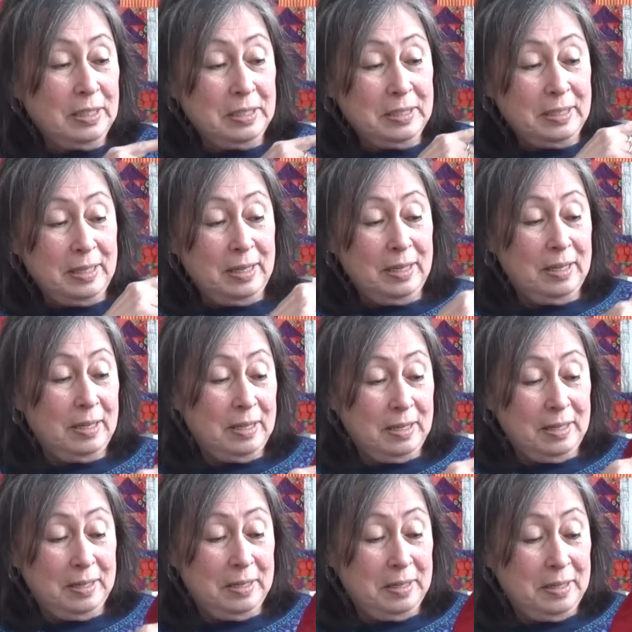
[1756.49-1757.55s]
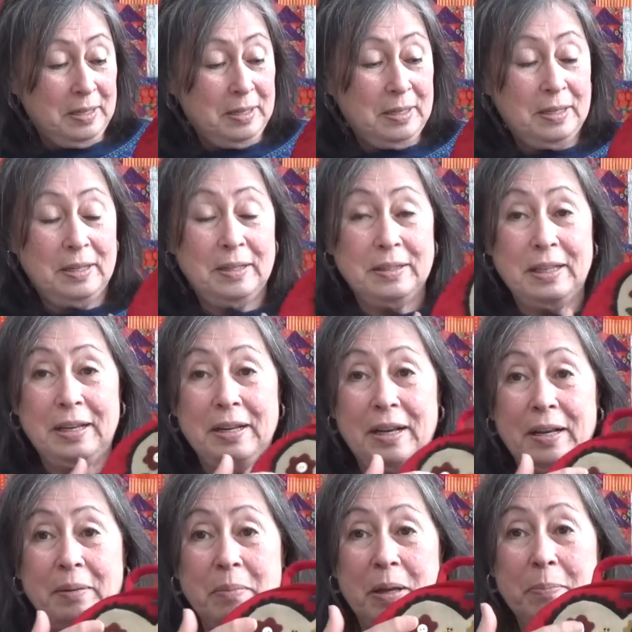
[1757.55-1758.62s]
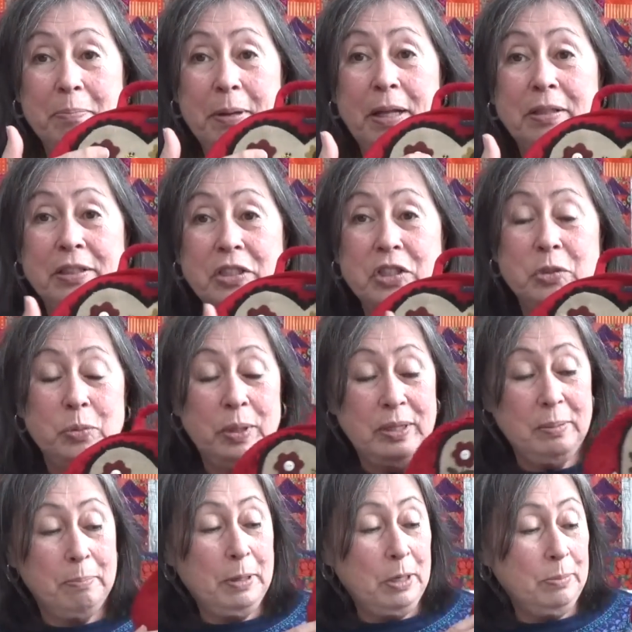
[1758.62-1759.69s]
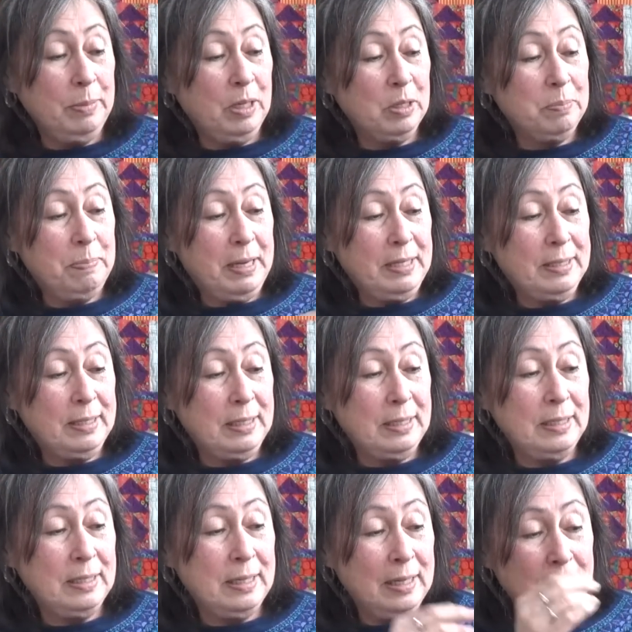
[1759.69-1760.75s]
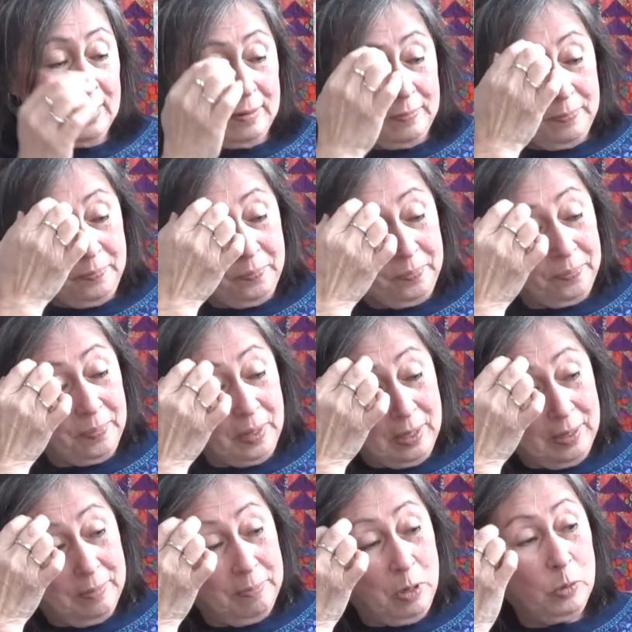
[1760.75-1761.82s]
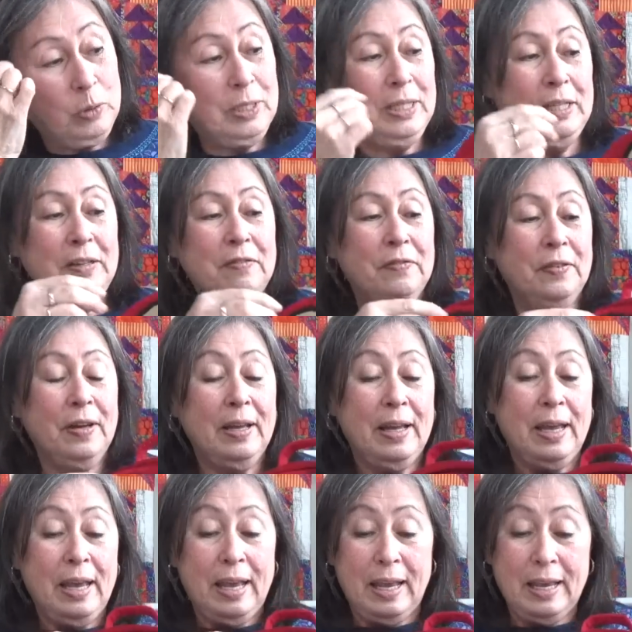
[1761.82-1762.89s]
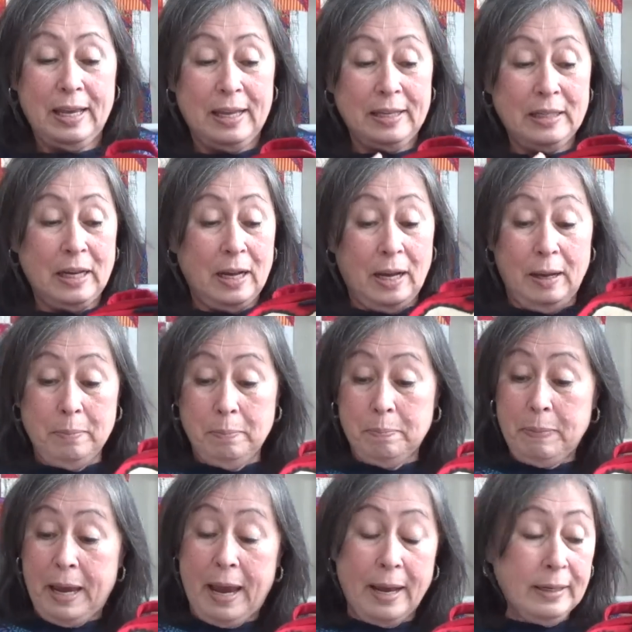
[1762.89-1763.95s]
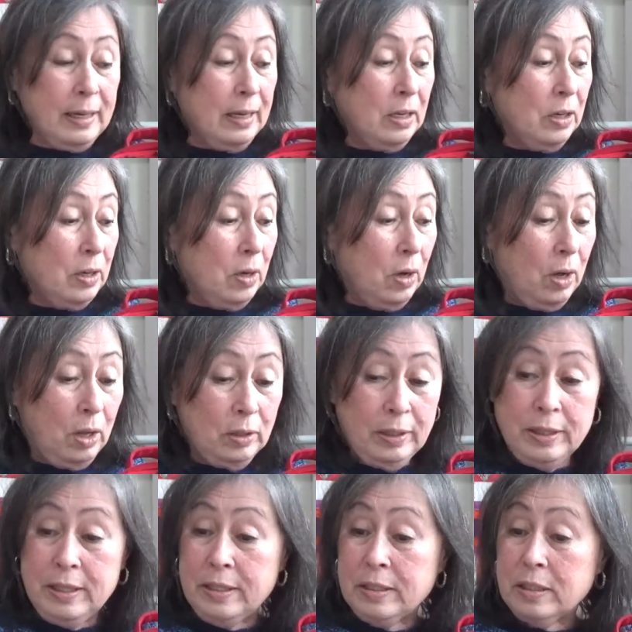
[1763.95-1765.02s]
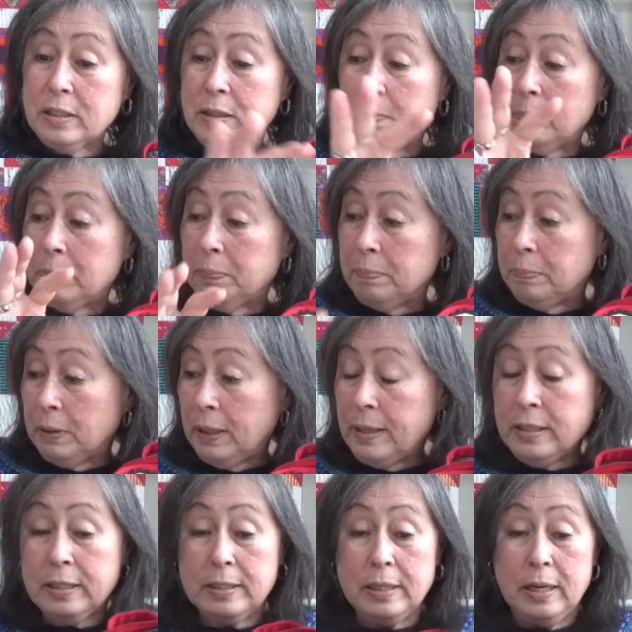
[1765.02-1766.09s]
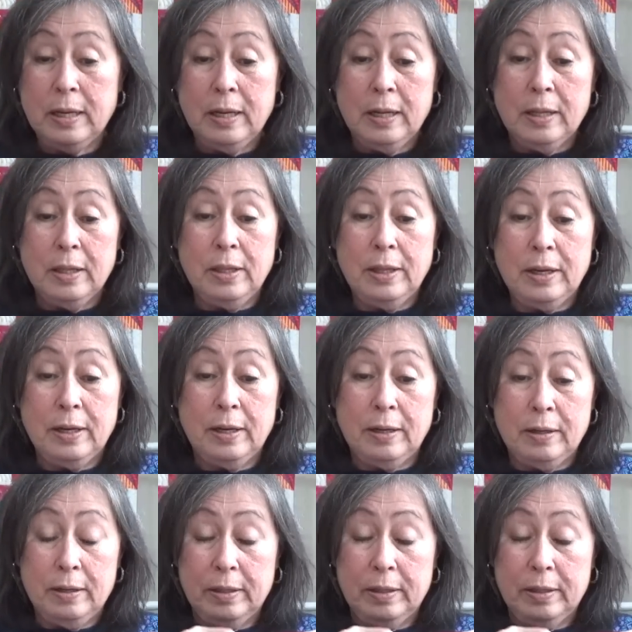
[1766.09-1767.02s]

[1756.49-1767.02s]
is, that I embellished with a buttermilk basin motif. And I'm packing all of this plus the